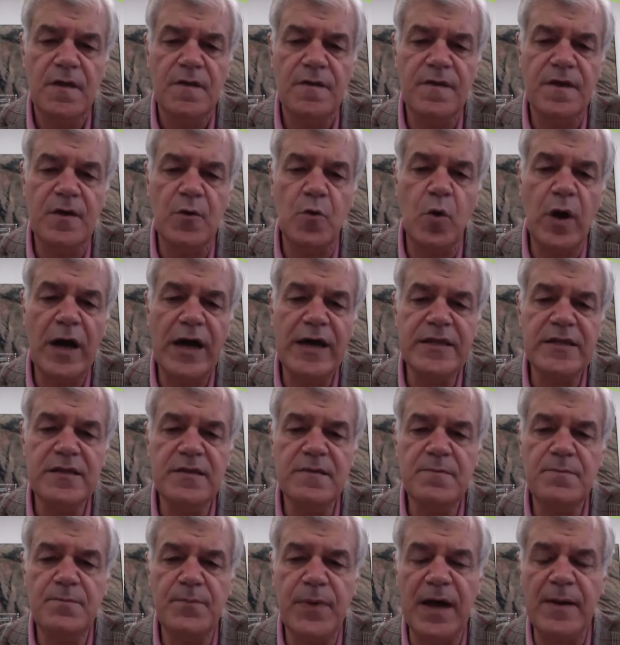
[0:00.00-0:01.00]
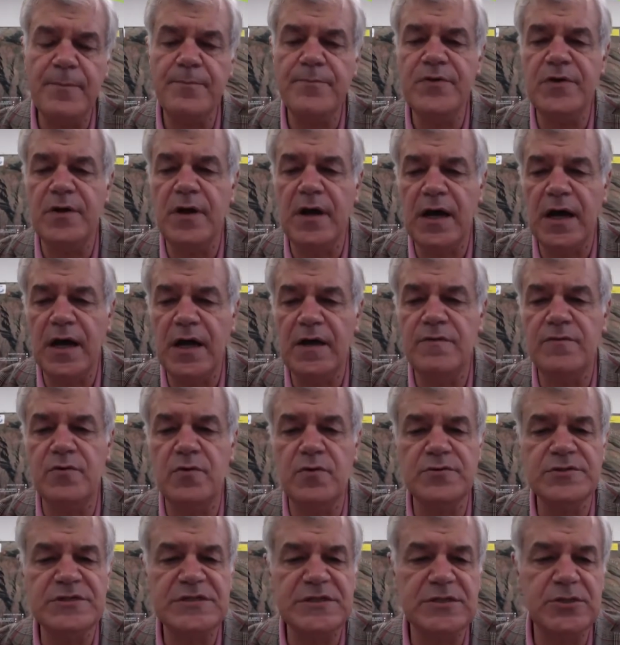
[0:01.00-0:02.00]
The wind pump
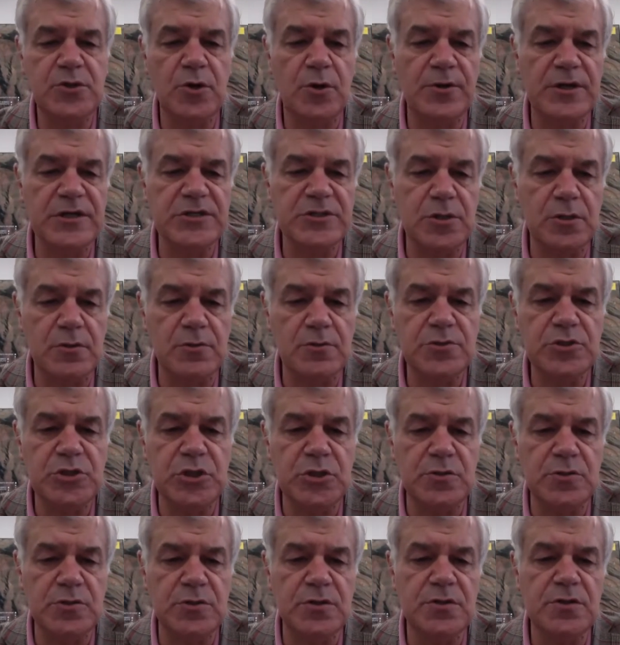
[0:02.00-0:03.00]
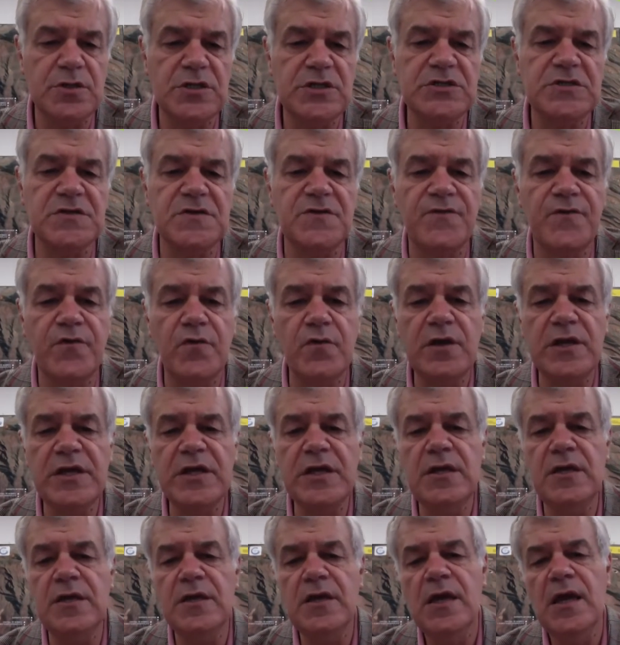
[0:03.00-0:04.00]
hydro storage solution is
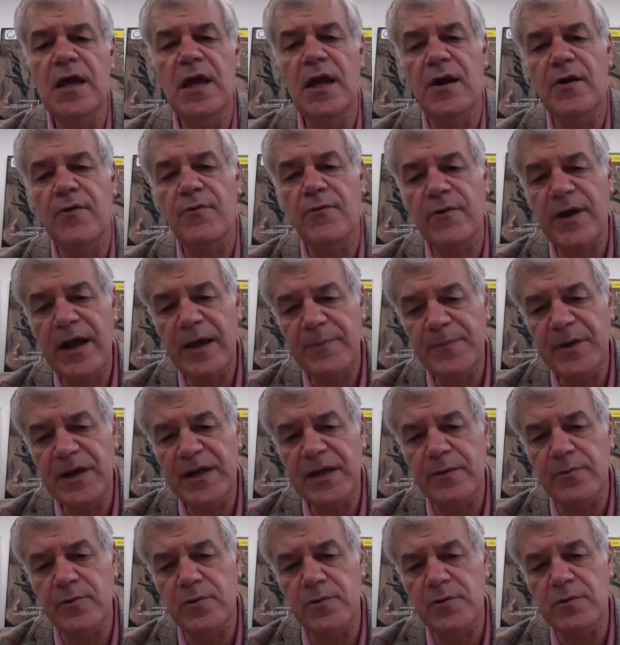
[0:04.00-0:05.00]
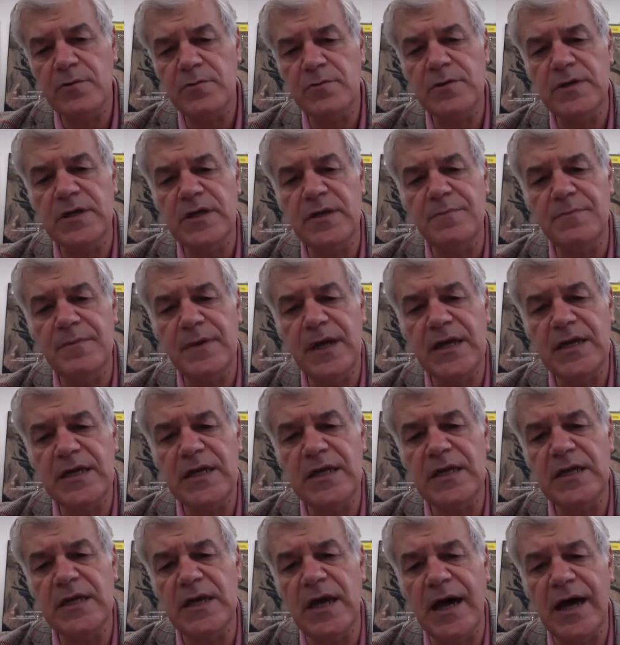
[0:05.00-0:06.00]
fully replicable in
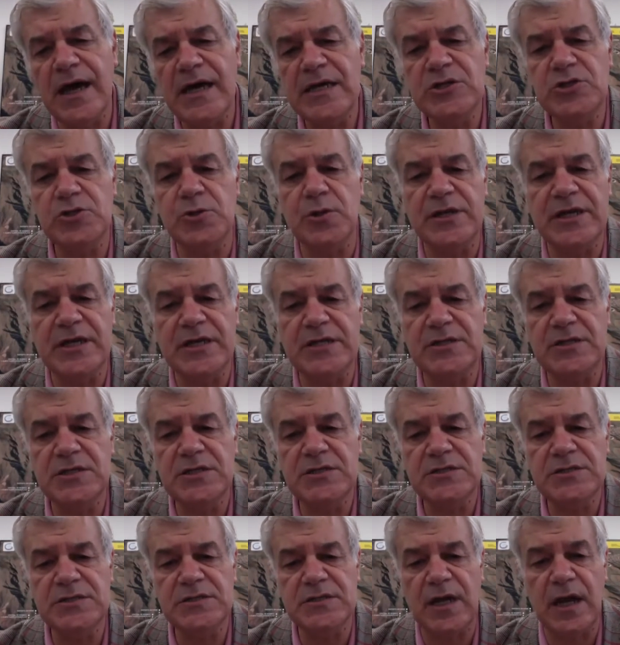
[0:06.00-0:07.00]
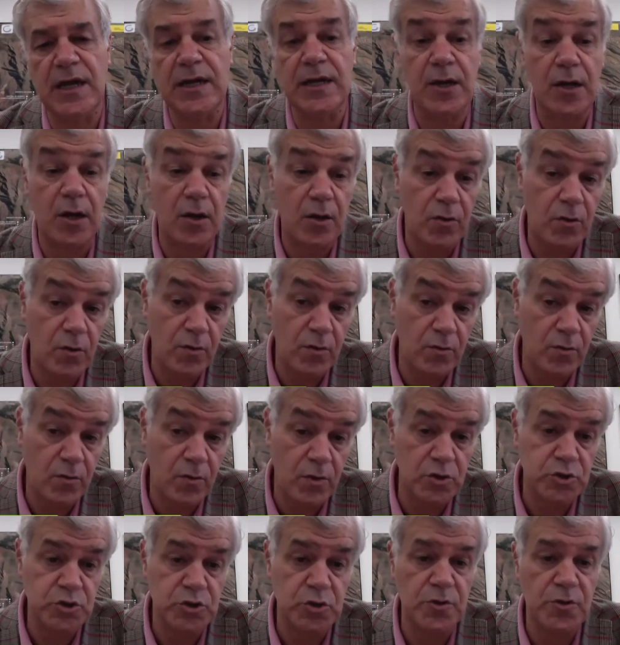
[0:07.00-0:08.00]
many isolated and
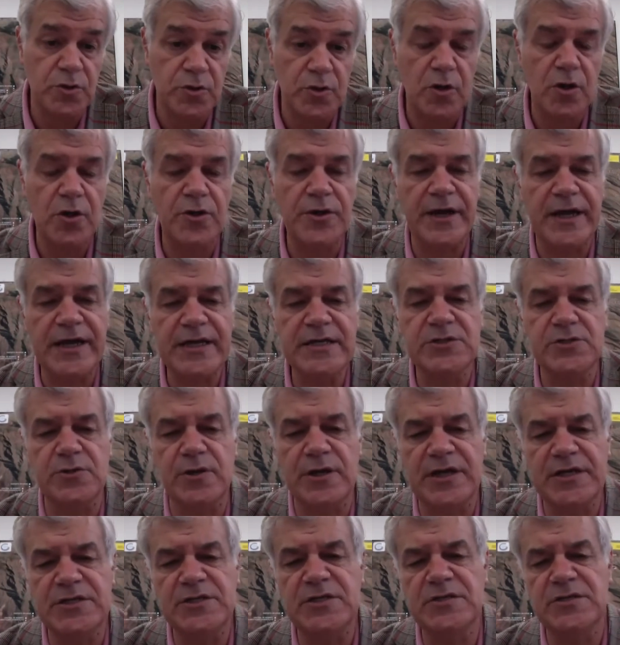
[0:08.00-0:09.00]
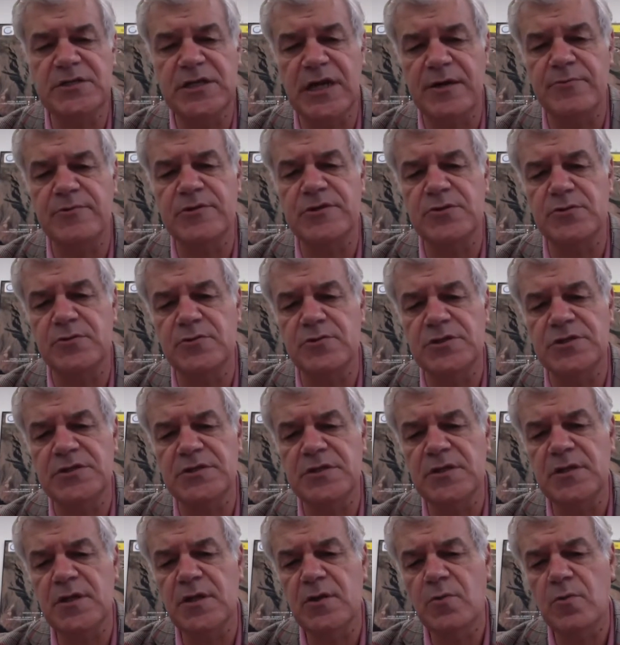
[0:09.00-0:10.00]
also non-isolated
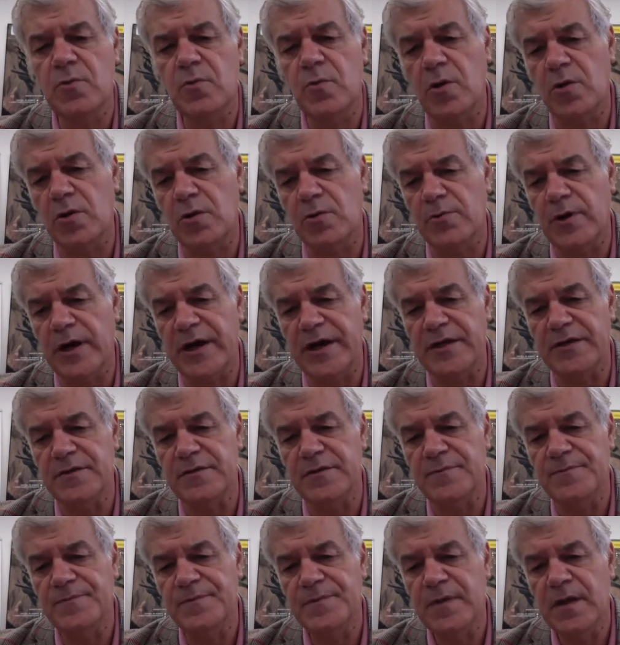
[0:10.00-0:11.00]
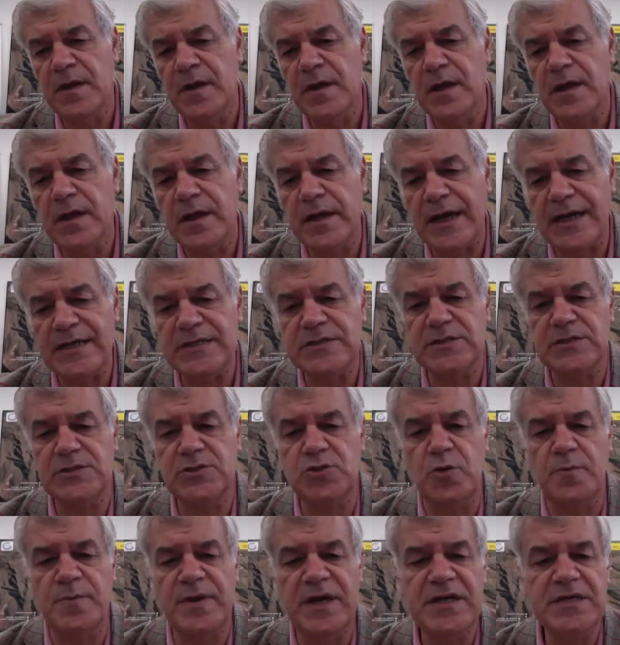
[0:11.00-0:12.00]
territories worldwide,
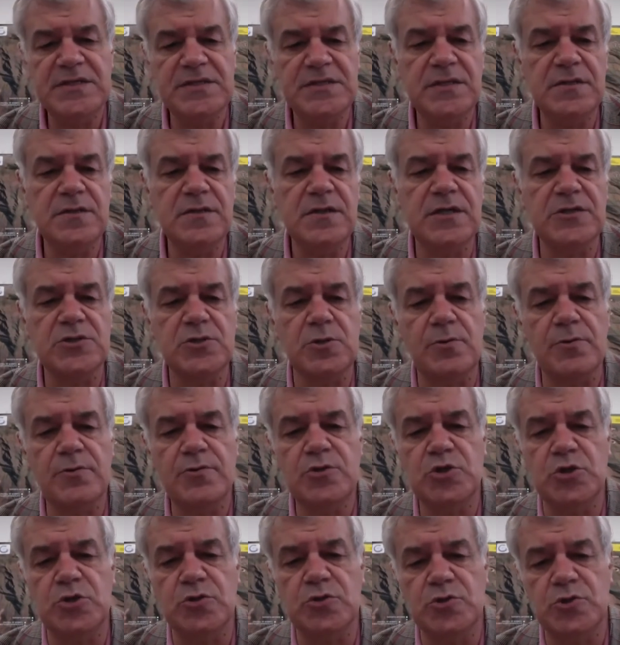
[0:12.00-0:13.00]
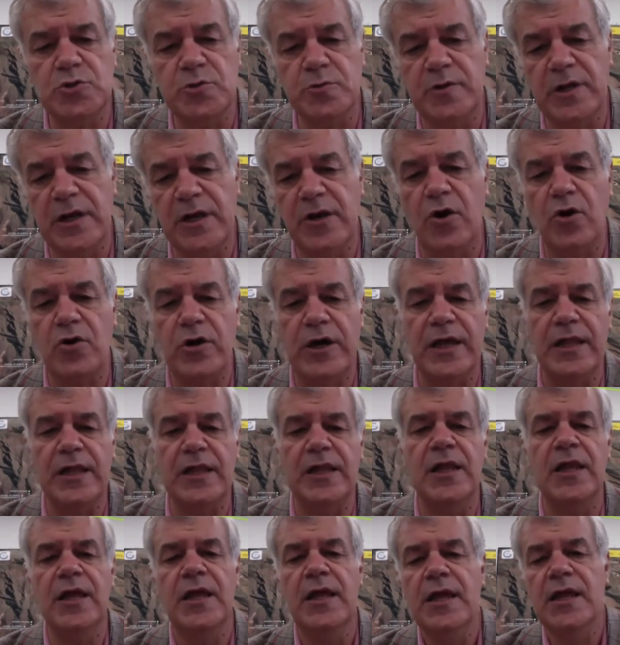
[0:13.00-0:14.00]
customizing the solution to the
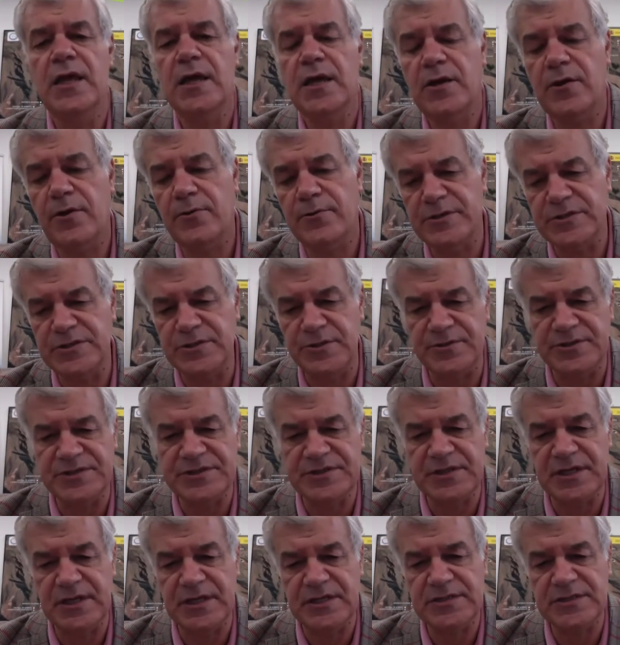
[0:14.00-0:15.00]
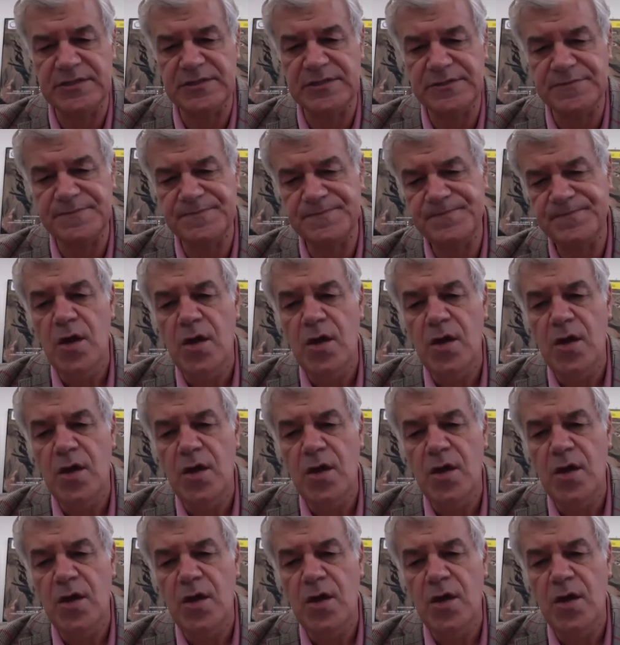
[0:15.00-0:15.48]
local characteristics.